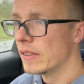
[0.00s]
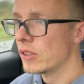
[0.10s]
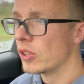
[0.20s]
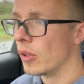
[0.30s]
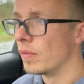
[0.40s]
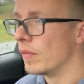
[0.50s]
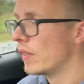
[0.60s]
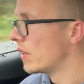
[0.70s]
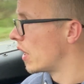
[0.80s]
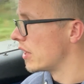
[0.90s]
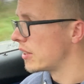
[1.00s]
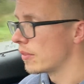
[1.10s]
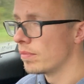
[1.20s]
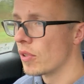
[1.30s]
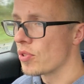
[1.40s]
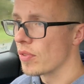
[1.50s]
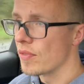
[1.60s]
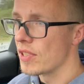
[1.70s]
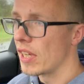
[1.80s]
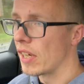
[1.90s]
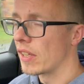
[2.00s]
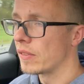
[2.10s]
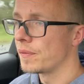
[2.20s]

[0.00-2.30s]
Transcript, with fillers: some nice mushrooms there.